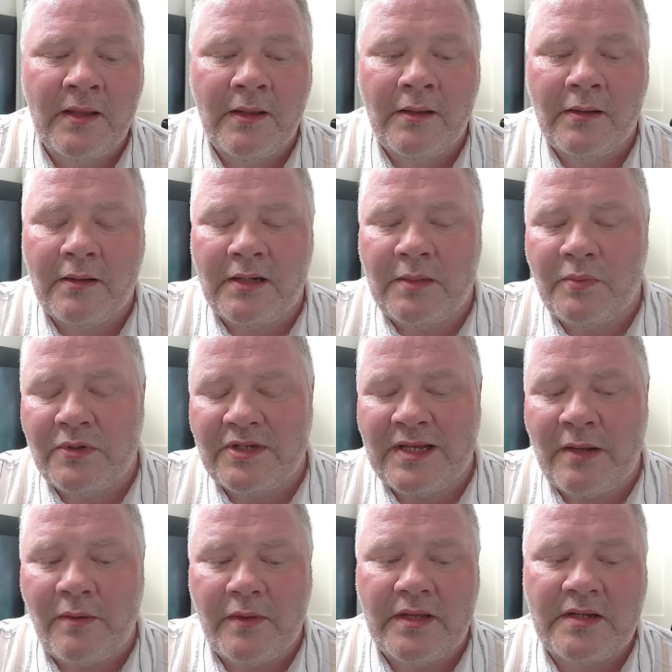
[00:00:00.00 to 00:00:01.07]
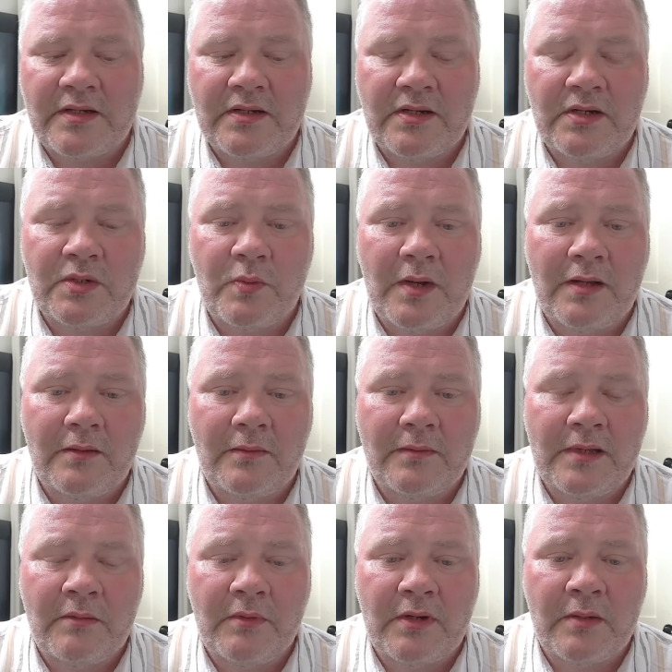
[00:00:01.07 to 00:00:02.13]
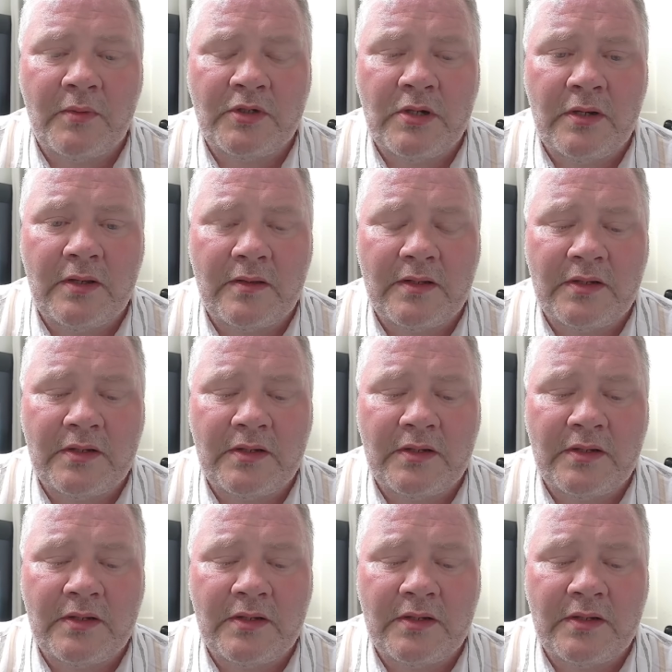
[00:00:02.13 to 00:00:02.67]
And he put out this as well. I'm going to show you this